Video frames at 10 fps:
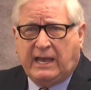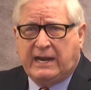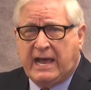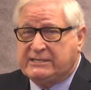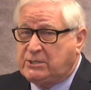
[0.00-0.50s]

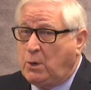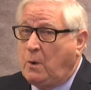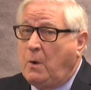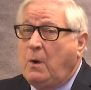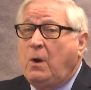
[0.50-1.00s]
And I said,
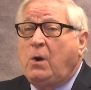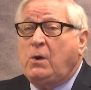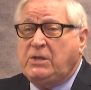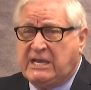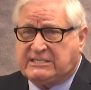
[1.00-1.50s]

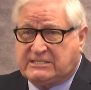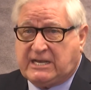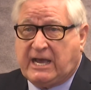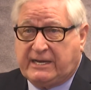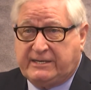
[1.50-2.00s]
Oh, yes,
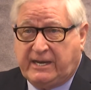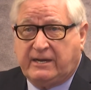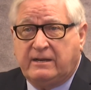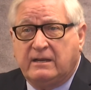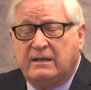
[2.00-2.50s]
I
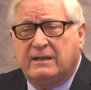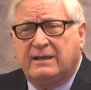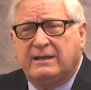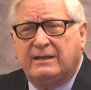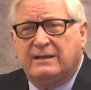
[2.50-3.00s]
did.
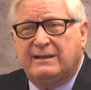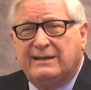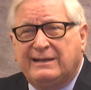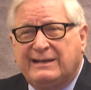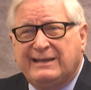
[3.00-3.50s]

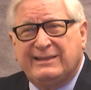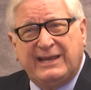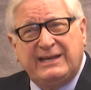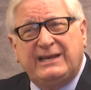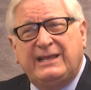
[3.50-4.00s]
And
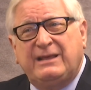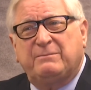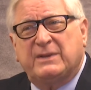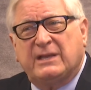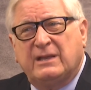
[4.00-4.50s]
then it
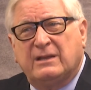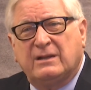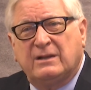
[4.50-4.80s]
hit me.